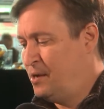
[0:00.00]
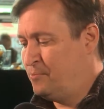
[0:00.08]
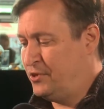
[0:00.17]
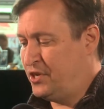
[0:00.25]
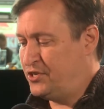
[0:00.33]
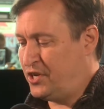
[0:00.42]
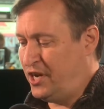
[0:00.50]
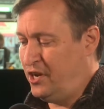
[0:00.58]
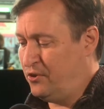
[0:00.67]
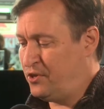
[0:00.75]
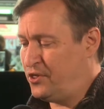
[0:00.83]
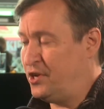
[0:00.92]
But they say,
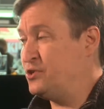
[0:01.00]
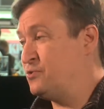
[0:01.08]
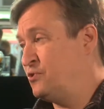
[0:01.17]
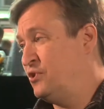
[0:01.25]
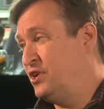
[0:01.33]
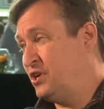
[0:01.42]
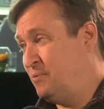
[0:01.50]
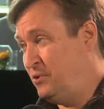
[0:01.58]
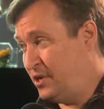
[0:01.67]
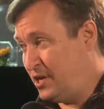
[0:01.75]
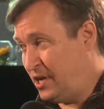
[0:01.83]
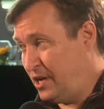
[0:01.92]
here are the things we're going to
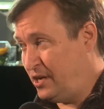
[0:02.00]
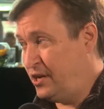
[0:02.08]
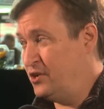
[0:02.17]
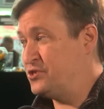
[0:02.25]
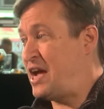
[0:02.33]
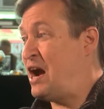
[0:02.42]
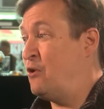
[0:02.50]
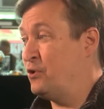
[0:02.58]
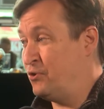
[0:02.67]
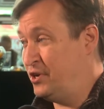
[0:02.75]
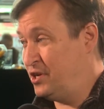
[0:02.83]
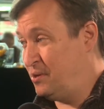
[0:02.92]
communicate. Here's how we're
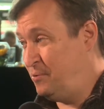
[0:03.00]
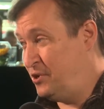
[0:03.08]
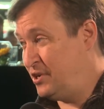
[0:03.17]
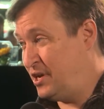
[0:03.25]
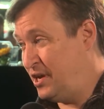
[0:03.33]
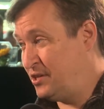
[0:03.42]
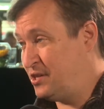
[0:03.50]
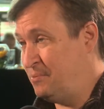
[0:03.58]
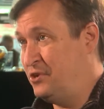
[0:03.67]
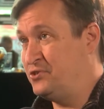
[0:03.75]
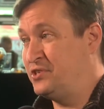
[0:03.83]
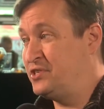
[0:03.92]
going to communicate them.
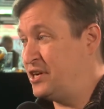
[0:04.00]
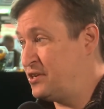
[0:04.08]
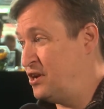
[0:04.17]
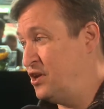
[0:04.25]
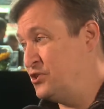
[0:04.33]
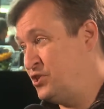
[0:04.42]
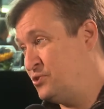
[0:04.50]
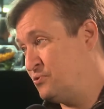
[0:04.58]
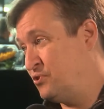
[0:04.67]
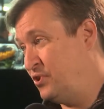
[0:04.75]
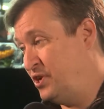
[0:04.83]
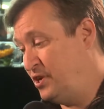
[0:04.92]
Here's the technologies we're
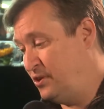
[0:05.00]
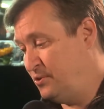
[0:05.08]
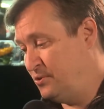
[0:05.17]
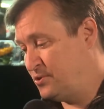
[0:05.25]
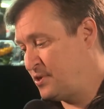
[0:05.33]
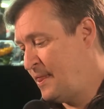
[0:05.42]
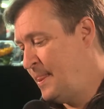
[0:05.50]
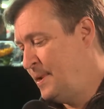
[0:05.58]
going to use.